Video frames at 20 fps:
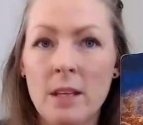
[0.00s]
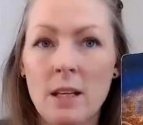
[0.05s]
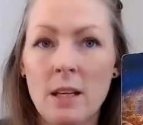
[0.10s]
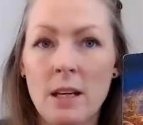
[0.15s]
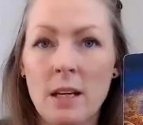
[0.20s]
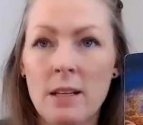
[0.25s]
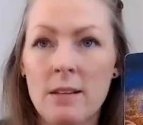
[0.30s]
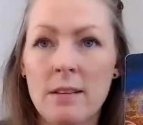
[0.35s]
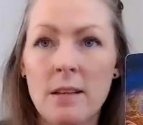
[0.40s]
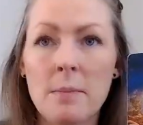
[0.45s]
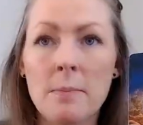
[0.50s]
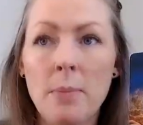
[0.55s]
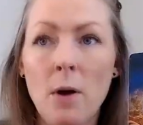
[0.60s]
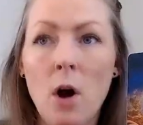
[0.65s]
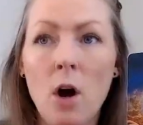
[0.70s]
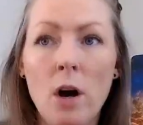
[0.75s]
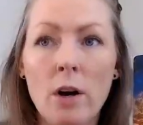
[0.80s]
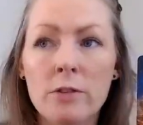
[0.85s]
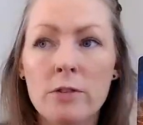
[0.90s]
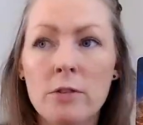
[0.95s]
it's
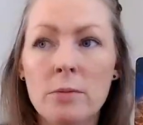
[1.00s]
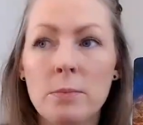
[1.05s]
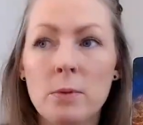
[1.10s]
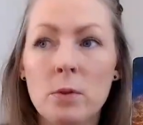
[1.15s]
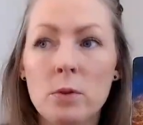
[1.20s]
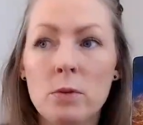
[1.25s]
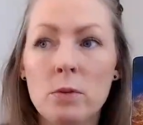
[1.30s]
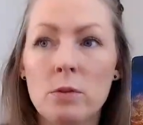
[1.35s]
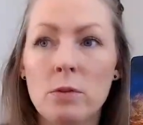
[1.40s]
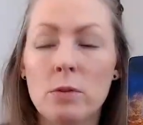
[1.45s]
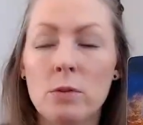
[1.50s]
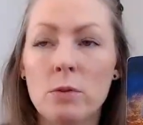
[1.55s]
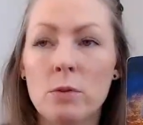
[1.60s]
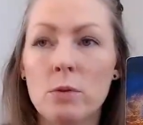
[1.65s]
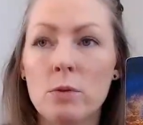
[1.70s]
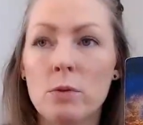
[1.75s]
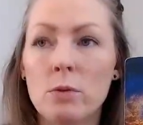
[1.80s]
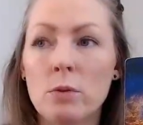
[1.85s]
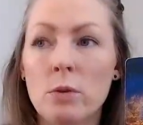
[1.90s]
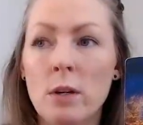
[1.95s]
impossible
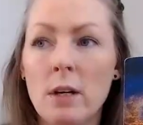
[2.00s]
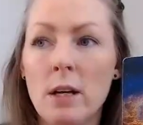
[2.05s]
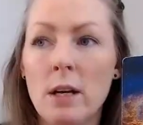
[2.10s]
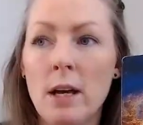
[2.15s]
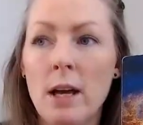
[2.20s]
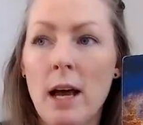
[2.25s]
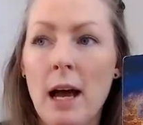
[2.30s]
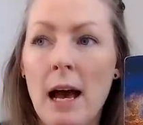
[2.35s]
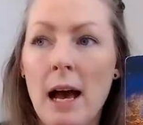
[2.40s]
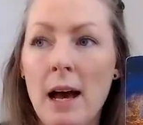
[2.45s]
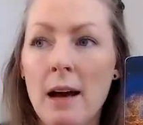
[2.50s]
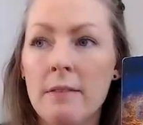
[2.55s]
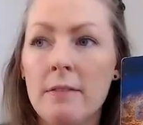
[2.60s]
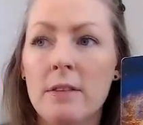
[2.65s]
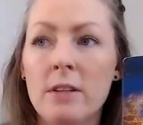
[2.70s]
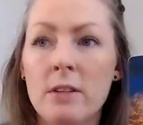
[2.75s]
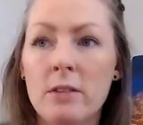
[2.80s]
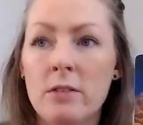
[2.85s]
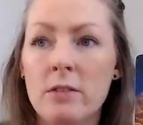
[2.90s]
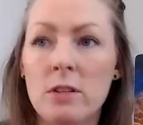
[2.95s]
to have
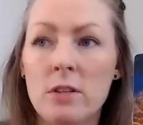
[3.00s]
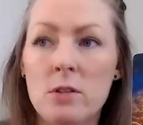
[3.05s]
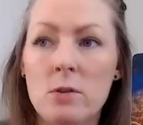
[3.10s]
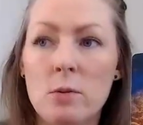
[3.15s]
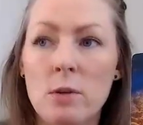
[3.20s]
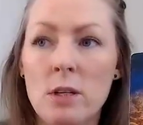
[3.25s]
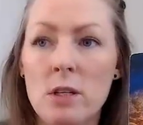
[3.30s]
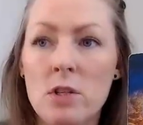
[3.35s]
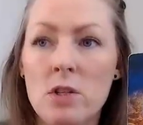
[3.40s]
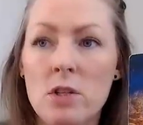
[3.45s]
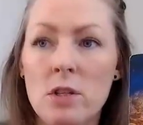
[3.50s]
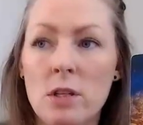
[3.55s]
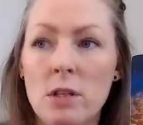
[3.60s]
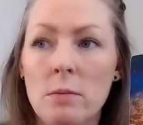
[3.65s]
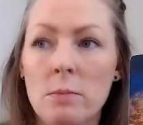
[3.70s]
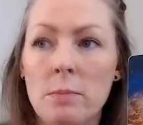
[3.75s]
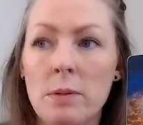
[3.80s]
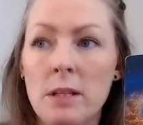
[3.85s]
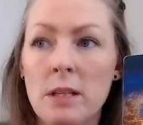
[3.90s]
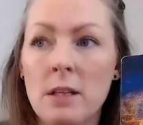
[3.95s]
this
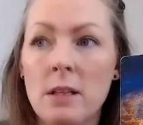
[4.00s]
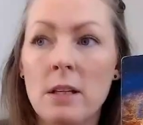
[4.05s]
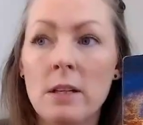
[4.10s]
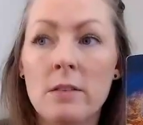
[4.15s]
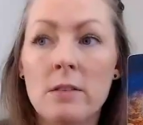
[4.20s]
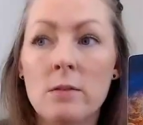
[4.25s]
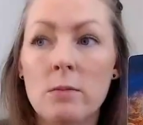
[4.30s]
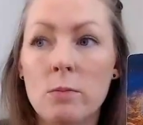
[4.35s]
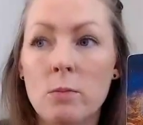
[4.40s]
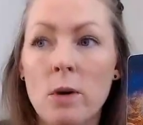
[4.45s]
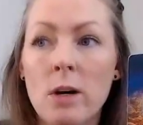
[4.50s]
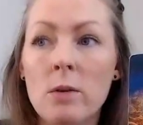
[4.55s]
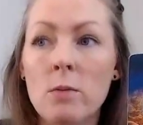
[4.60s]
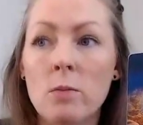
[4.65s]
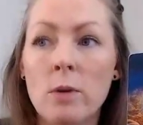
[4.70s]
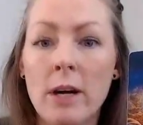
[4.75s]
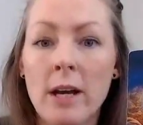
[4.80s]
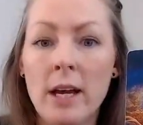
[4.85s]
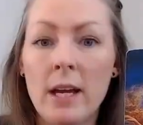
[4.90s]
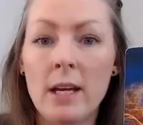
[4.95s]
situation be this one
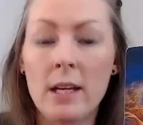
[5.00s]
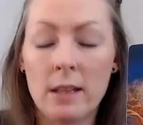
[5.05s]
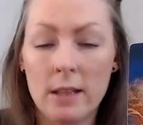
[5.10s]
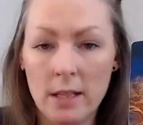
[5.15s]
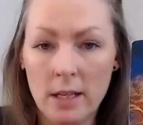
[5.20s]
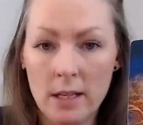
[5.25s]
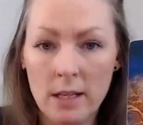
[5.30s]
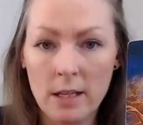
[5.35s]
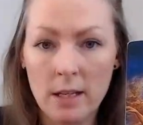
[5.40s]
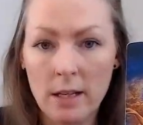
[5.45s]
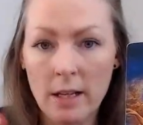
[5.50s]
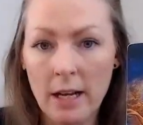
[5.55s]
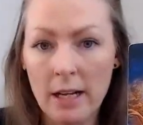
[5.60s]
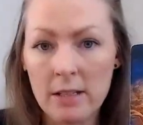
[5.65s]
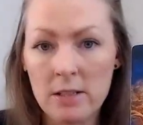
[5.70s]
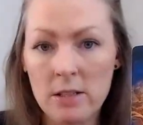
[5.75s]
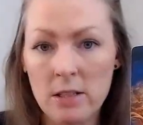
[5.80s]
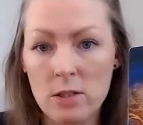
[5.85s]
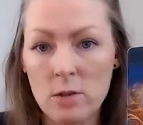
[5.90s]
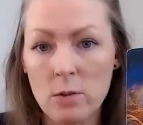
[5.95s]
way and then the next
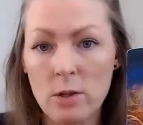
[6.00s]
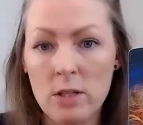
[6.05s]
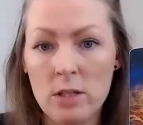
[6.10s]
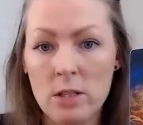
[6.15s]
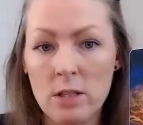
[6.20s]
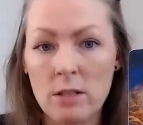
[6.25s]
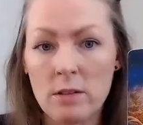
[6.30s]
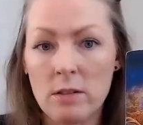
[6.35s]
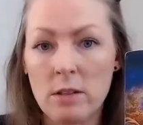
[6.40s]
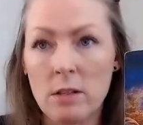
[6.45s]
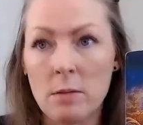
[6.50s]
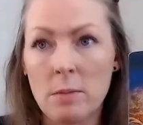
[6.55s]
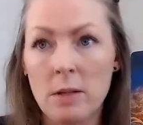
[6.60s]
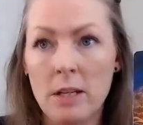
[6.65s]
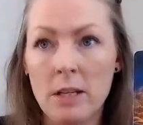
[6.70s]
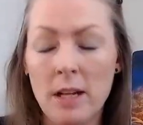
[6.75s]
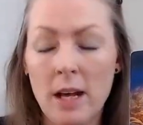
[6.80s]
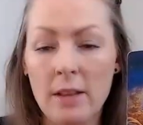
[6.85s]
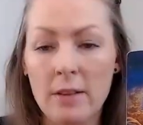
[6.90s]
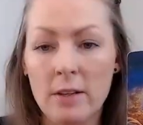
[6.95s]
situation is going to be
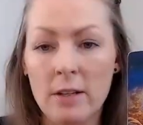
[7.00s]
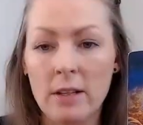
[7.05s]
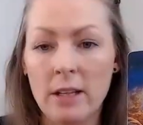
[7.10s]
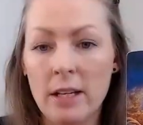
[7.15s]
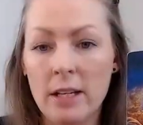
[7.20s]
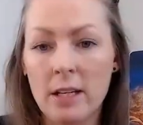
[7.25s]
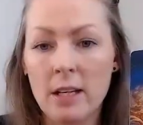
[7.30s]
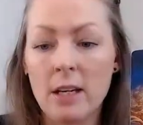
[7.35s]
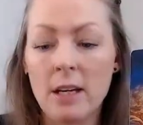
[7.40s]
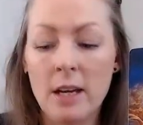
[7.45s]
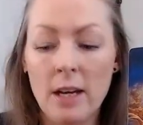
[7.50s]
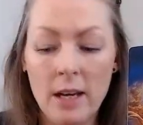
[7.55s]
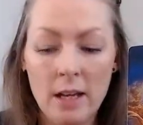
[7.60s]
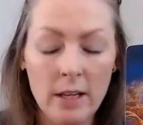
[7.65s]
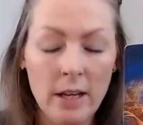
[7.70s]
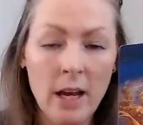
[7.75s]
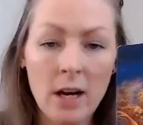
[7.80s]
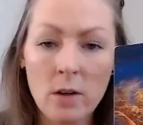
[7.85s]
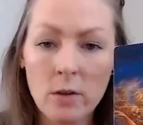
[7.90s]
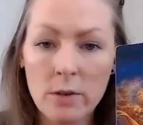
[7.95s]
another like an
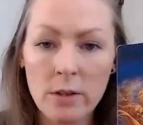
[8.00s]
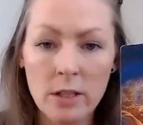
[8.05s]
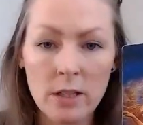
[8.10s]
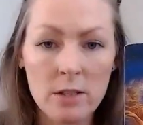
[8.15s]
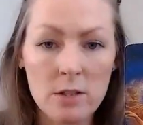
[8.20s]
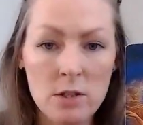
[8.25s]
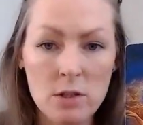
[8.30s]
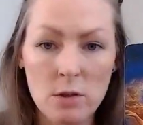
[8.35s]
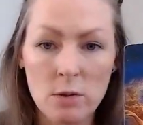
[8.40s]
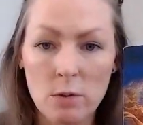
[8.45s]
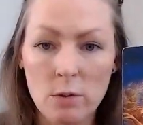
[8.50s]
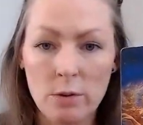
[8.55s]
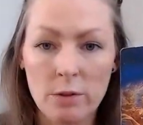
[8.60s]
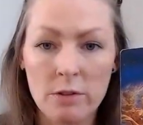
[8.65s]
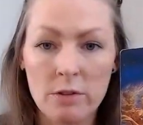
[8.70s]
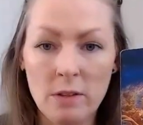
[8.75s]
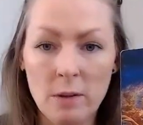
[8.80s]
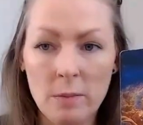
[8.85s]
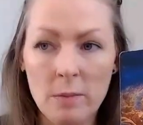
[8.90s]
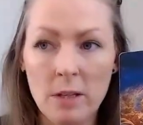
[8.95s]
health issue or
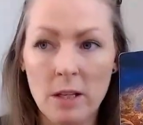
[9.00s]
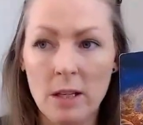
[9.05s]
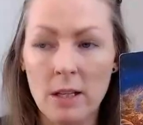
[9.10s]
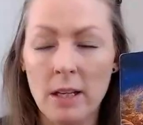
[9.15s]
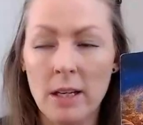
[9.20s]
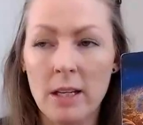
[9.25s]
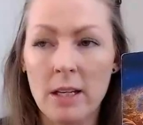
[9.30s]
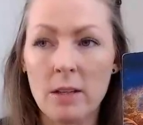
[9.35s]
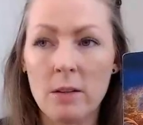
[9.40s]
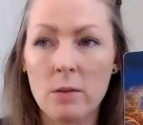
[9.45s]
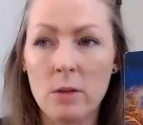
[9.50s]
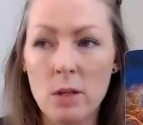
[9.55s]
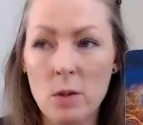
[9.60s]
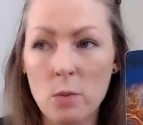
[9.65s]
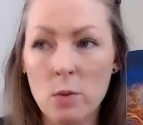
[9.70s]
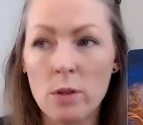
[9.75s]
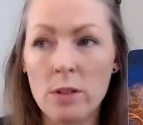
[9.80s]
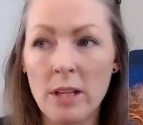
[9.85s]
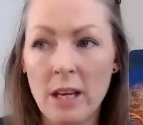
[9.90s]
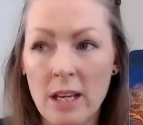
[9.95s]
something like it, you
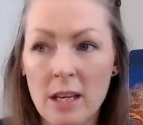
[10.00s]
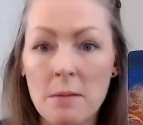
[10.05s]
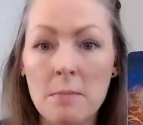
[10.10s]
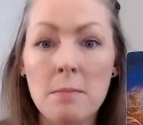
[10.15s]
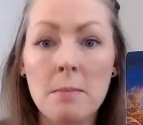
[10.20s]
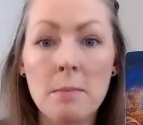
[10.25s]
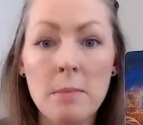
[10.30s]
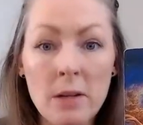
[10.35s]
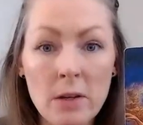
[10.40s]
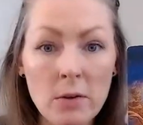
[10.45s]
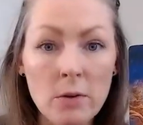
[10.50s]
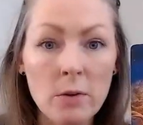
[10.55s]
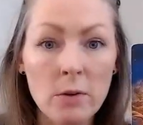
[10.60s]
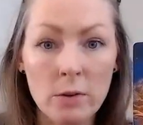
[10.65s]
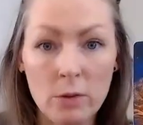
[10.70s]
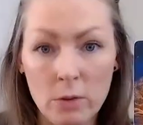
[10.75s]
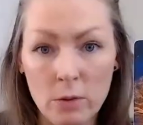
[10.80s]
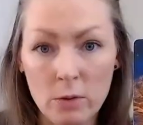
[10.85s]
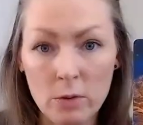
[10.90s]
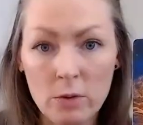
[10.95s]
would take a
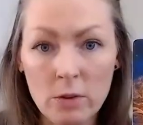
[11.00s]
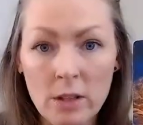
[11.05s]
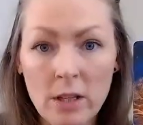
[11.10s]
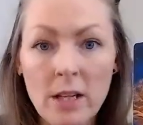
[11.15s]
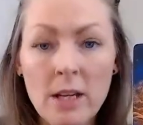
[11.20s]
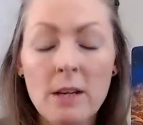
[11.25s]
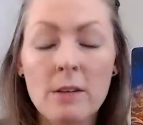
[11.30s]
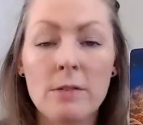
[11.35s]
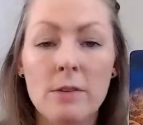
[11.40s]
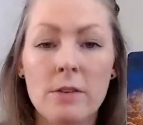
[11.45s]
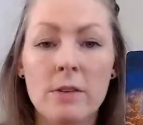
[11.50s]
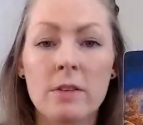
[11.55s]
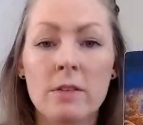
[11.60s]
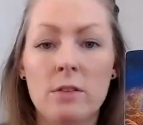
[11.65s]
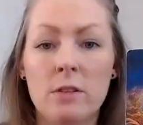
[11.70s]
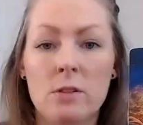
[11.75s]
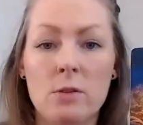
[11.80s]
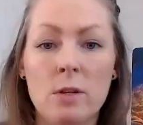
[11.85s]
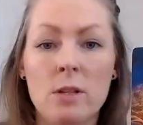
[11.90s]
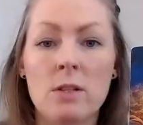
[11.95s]
miracle for the
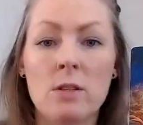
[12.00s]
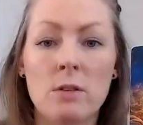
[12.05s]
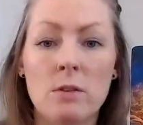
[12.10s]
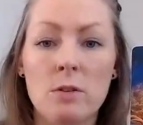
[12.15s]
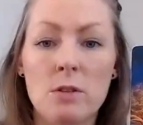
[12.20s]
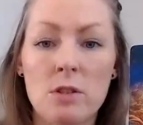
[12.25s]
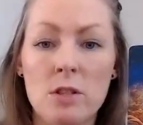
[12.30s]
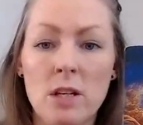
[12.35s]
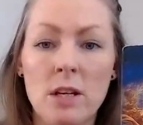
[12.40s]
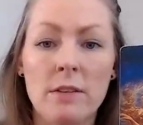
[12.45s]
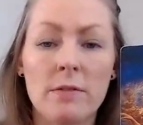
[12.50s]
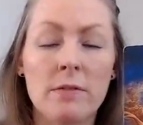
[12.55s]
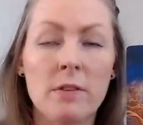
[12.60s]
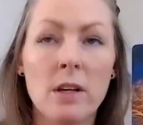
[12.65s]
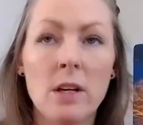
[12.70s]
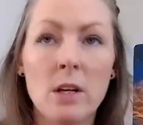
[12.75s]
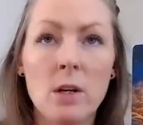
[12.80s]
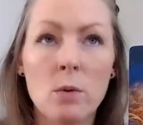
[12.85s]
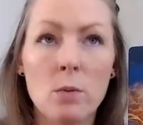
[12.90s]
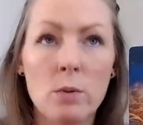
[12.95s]
situation to shift
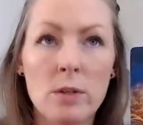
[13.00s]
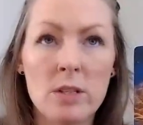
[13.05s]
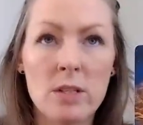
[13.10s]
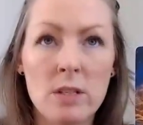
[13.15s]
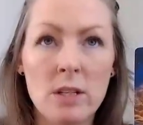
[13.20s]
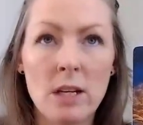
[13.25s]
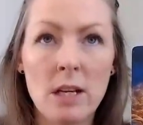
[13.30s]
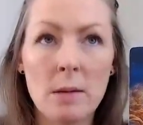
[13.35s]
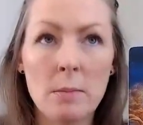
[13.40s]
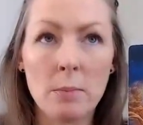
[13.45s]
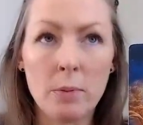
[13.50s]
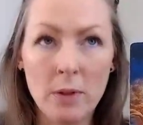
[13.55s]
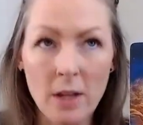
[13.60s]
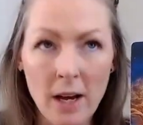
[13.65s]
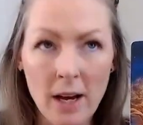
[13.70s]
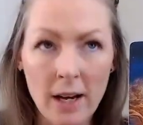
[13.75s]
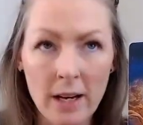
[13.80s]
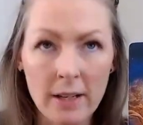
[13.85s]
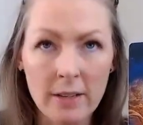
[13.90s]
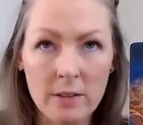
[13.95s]
which
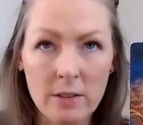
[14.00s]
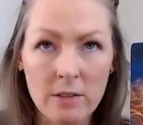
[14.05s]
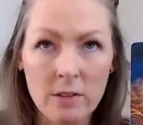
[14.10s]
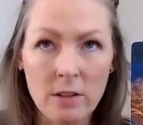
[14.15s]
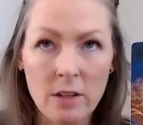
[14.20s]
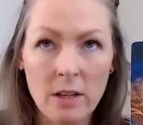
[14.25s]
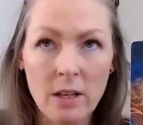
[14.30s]
implies